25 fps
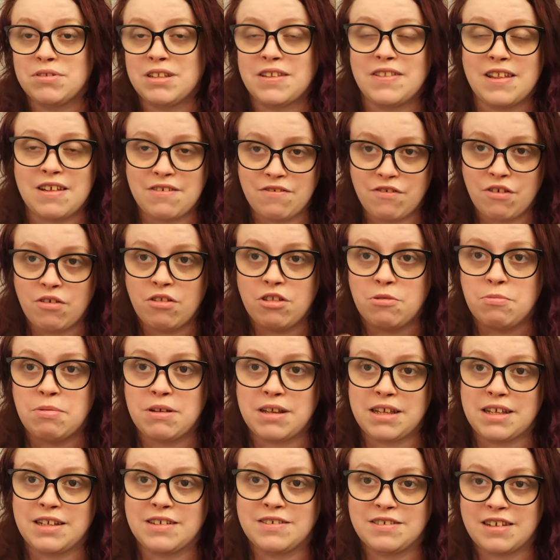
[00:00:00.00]
But then they phoned the
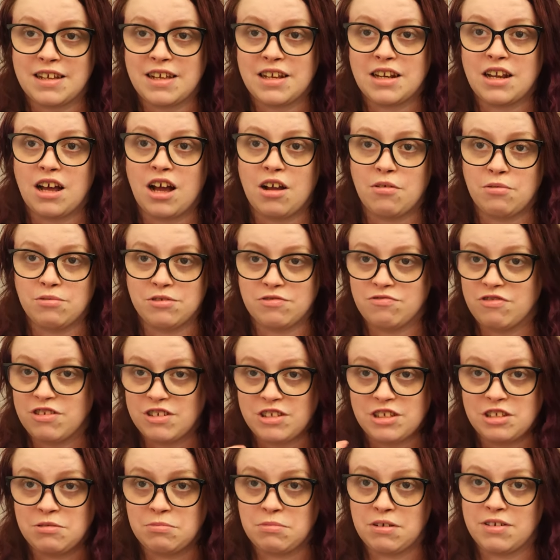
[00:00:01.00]
police saying that I was a
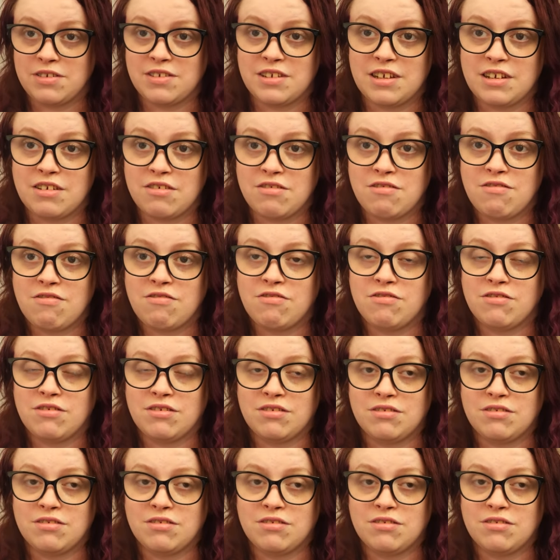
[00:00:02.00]
risk to myself